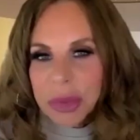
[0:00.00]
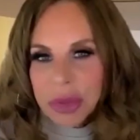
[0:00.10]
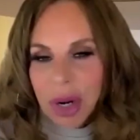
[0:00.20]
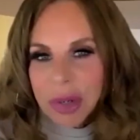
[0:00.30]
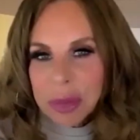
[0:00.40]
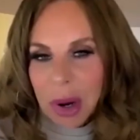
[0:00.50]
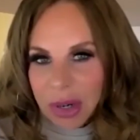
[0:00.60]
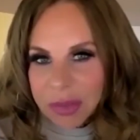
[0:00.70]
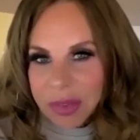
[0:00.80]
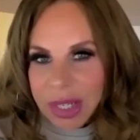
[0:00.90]
Lutron is
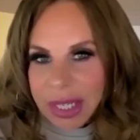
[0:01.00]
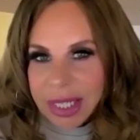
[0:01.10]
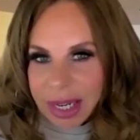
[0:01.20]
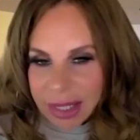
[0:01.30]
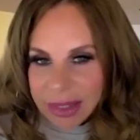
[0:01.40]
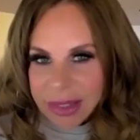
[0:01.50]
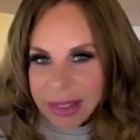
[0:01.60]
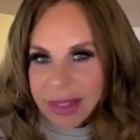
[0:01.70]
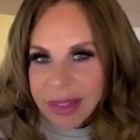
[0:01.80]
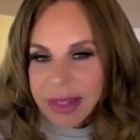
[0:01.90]
part of the
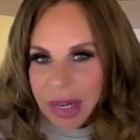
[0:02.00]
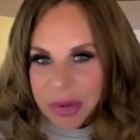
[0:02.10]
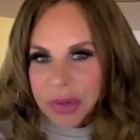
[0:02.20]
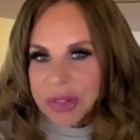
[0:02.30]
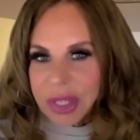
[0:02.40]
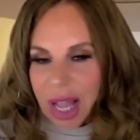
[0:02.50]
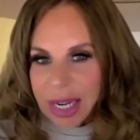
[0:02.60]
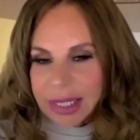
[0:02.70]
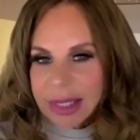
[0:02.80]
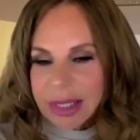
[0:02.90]
Connected Standards
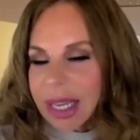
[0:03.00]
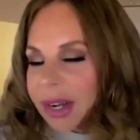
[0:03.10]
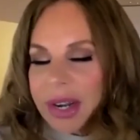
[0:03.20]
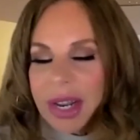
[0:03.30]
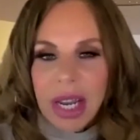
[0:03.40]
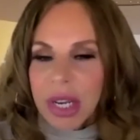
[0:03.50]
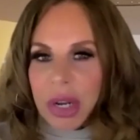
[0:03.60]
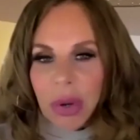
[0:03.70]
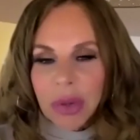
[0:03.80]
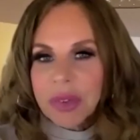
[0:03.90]
Alliance, and
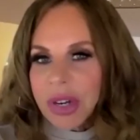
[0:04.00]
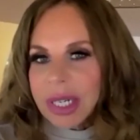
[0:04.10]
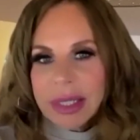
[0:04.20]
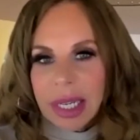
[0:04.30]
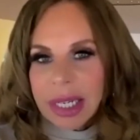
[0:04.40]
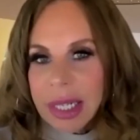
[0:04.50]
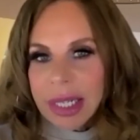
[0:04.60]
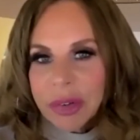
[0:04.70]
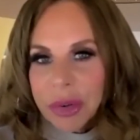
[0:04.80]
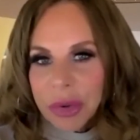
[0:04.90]
you know it's very
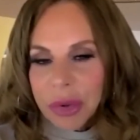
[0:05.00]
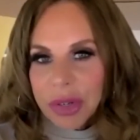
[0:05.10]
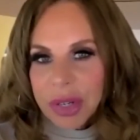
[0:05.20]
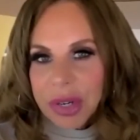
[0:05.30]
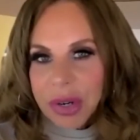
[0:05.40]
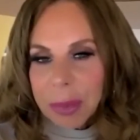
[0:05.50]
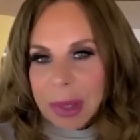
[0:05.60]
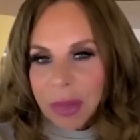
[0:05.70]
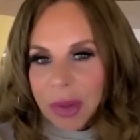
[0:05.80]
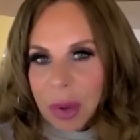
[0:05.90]
exciting to to hear
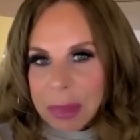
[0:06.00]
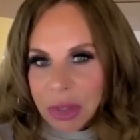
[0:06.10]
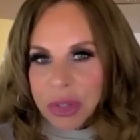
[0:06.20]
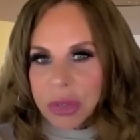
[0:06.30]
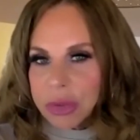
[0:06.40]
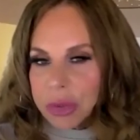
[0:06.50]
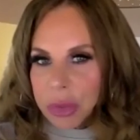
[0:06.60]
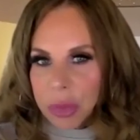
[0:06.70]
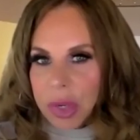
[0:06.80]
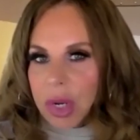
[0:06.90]
about their mission
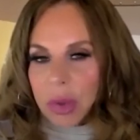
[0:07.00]
to